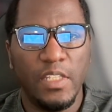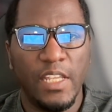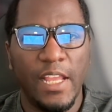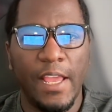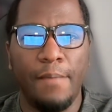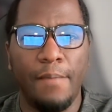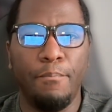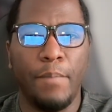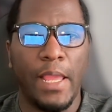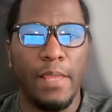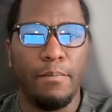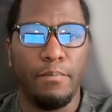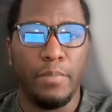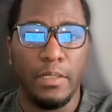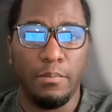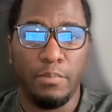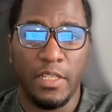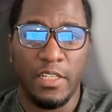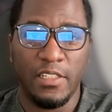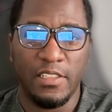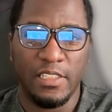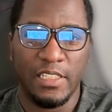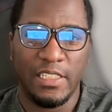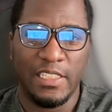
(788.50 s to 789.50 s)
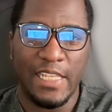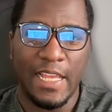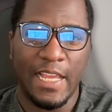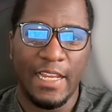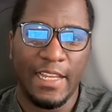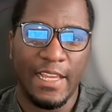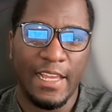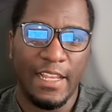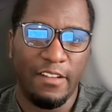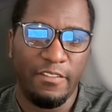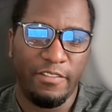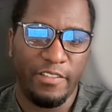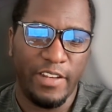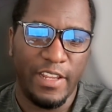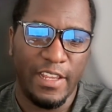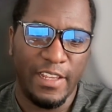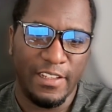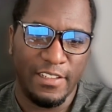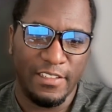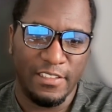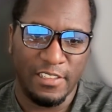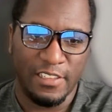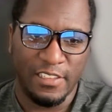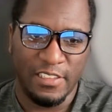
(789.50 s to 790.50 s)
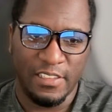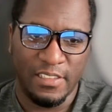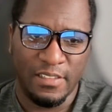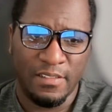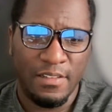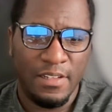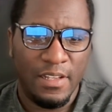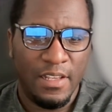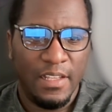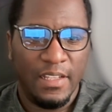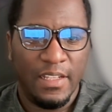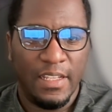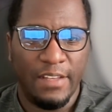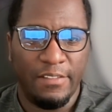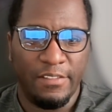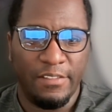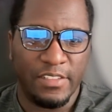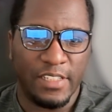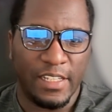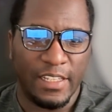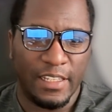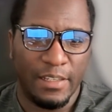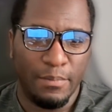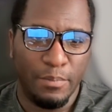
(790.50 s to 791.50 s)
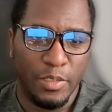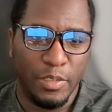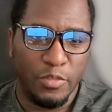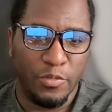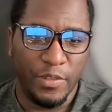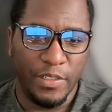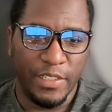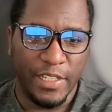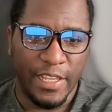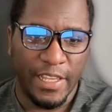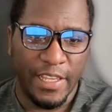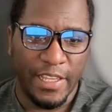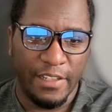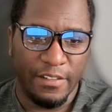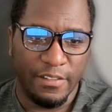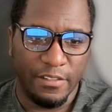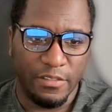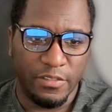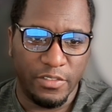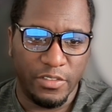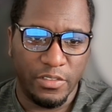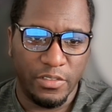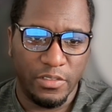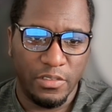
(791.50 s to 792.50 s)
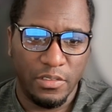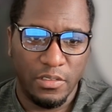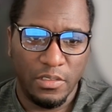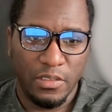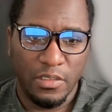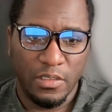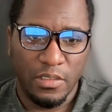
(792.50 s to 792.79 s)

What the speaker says: That might be because of Zach Galifianakis, because that was like in between The Hangover.